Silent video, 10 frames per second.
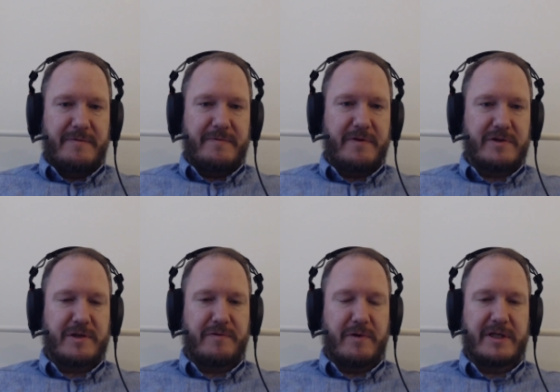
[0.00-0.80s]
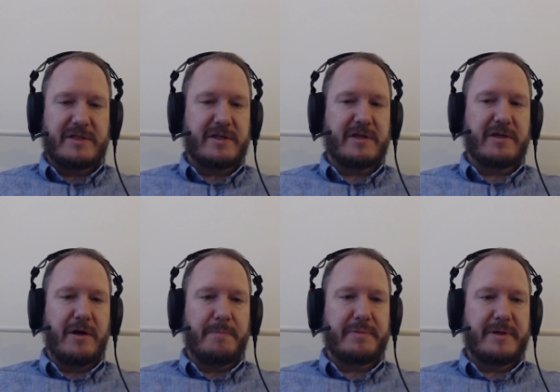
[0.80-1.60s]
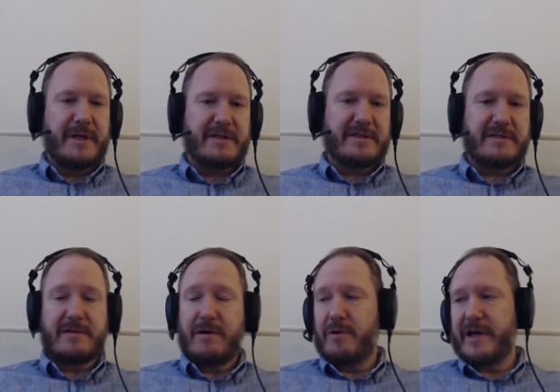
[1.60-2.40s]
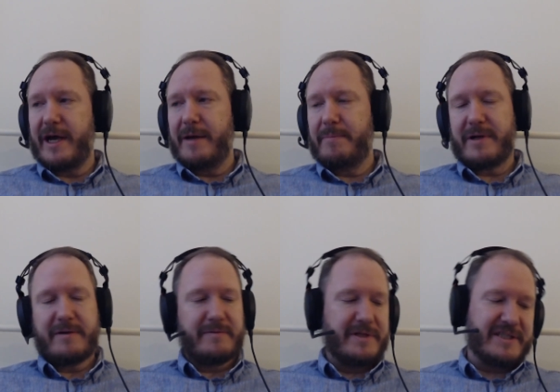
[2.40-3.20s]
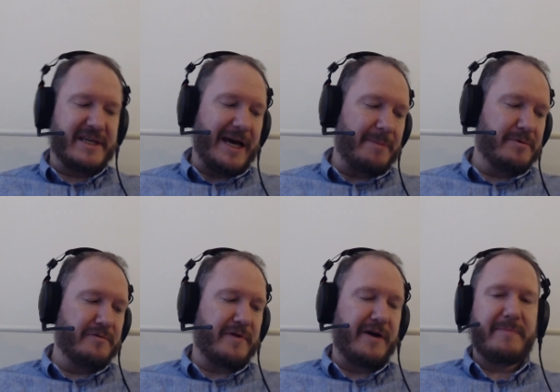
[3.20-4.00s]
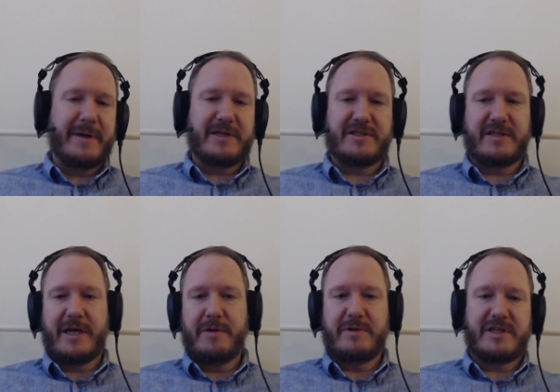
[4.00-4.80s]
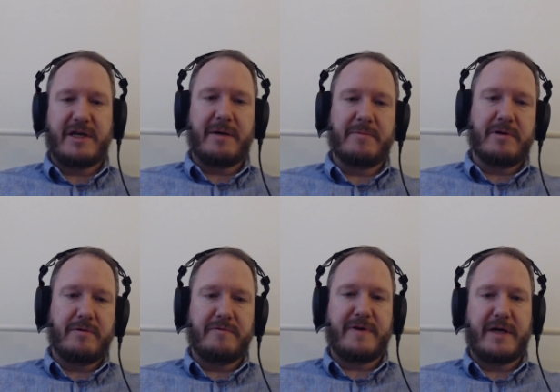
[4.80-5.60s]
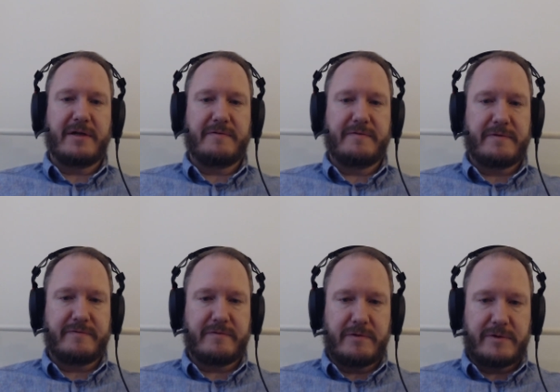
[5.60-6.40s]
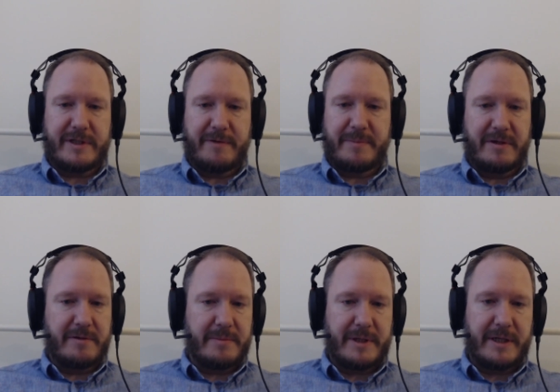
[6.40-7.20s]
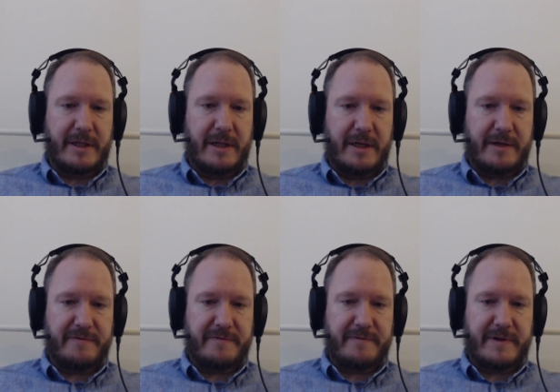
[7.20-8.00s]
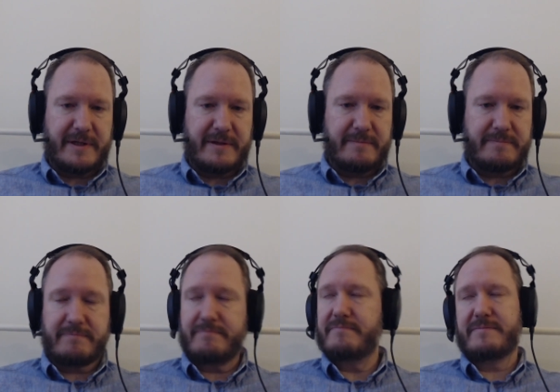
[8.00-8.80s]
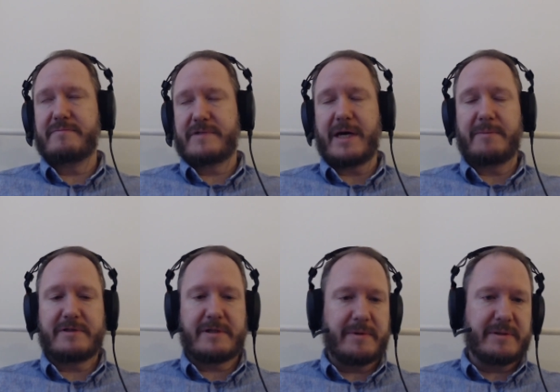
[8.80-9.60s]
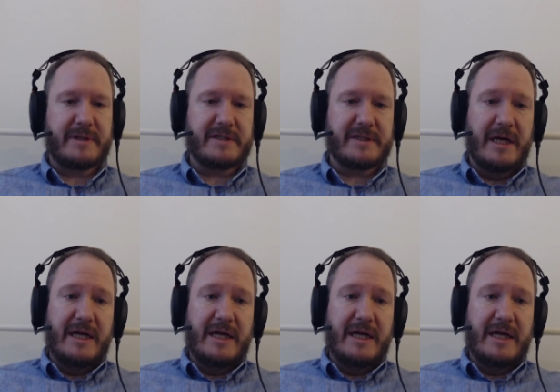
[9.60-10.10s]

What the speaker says: First of all, it's a cup that's okay, but it's capped to 5 matches a day, which I am no fan of. Of course, I've been complaining a lot of times about this.